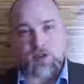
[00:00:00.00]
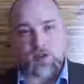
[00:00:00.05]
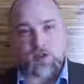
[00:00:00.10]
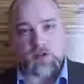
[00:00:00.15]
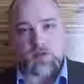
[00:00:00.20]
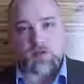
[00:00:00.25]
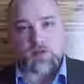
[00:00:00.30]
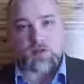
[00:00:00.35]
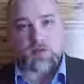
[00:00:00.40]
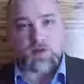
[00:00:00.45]

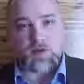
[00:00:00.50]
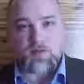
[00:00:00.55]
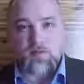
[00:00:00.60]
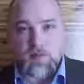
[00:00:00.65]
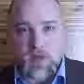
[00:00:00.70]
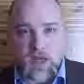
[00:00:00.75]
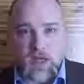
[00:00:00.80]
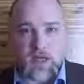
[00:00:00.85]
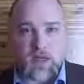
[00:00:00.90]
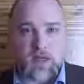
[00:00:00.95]
to
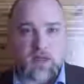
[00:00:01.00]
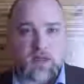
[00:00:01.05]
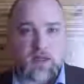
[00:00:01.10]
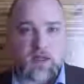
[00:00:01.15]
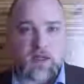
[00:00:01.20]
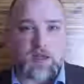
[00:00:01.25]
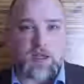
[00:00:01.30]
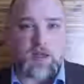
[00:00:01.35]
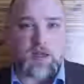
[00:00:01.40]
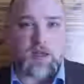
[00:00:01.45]

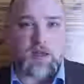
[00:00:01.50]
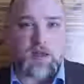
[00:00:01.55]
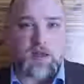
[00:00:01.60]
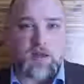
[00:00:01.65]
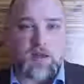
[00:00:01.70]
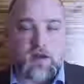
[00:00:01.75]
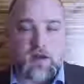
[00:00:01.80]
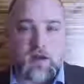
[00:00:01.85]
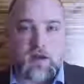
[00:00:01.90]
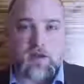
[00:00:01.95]
immediately
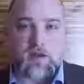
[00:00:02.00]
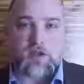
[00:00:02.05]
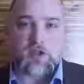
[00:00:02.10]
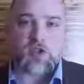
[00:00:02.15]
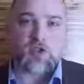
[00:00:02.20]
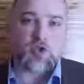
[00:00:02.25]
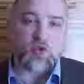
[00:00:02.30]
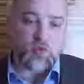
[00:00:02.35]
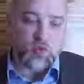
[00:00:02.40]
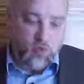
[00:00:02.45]

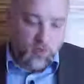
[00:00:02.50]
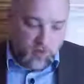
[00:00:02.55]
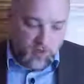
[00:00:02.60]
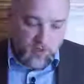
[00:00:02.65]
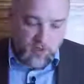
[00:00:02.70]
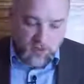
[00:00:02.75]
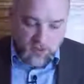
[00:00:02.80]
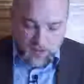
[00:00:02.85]
destroy an